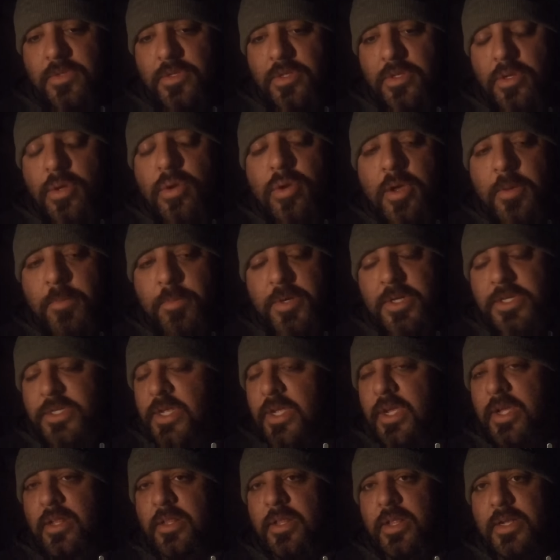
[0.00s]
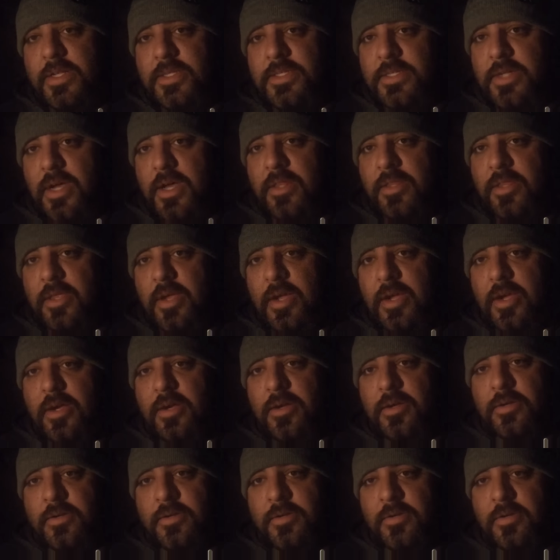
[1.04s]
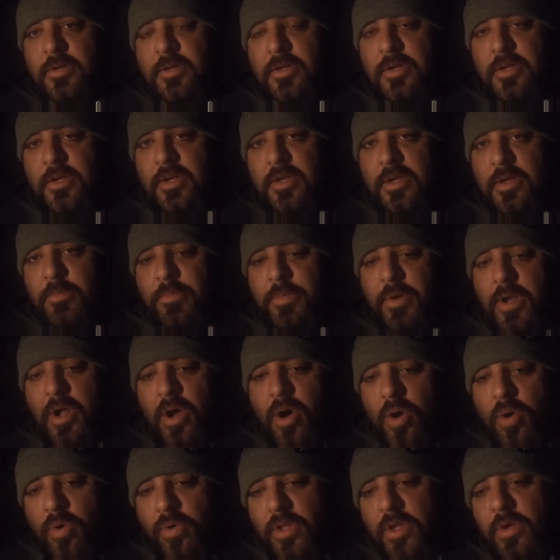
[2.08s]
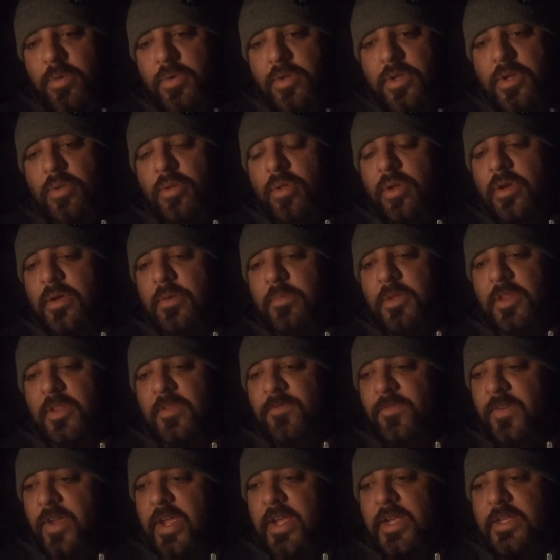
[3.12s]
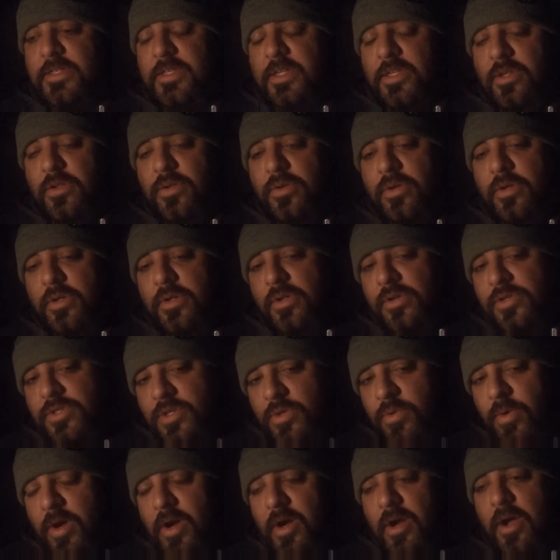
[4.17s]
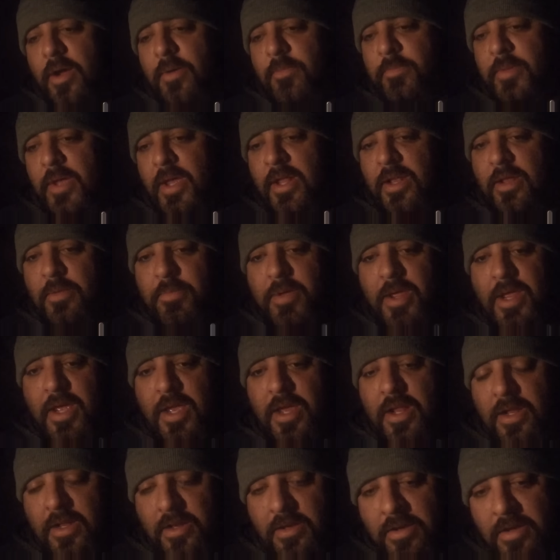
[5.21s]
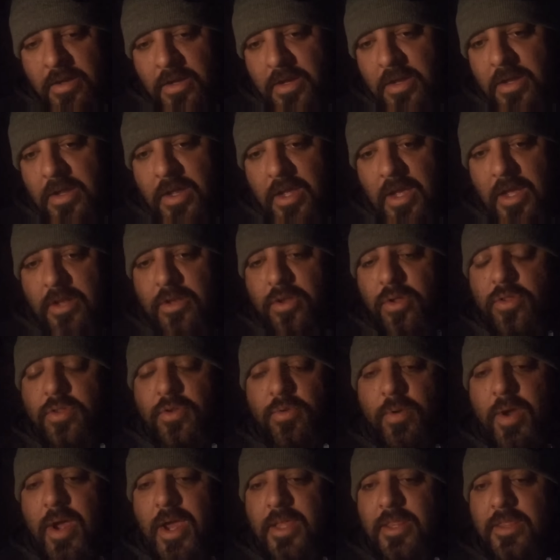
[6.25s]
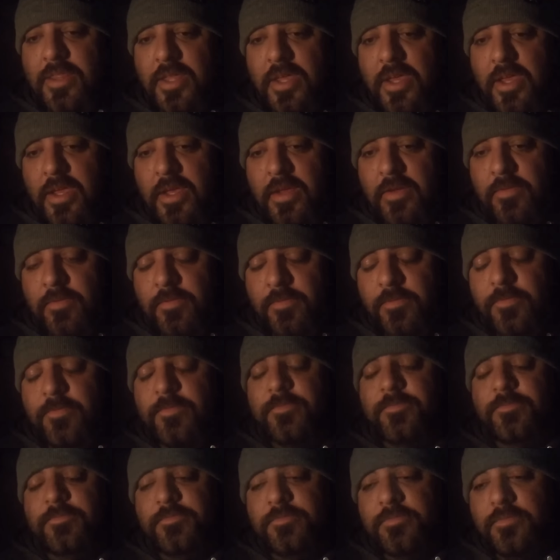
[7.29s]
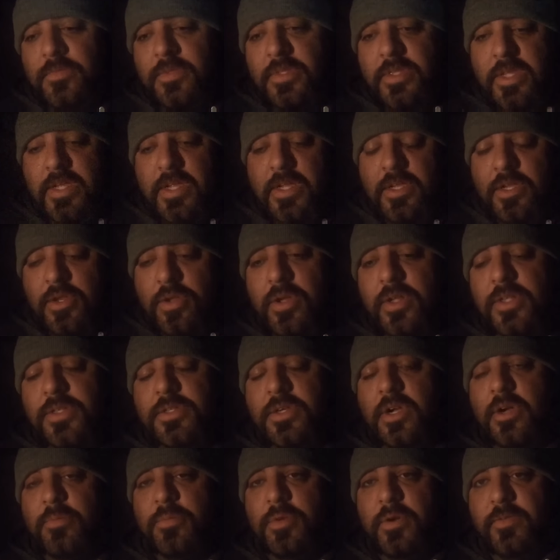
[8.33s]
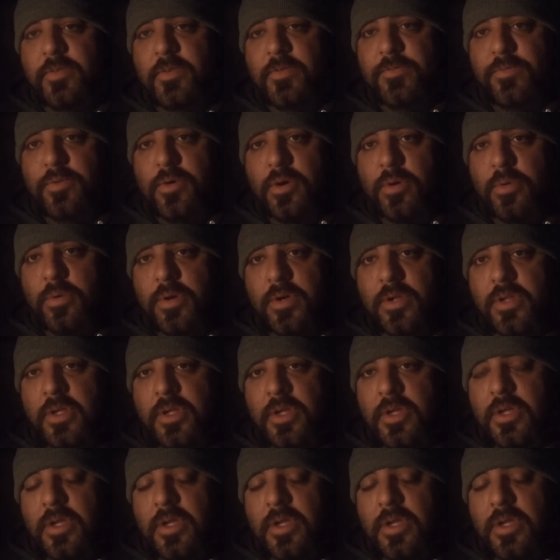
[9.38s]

you can pretend that it's not there, but only when you look them in the face and you square up man to man and do the right thing, then you can start moving forward.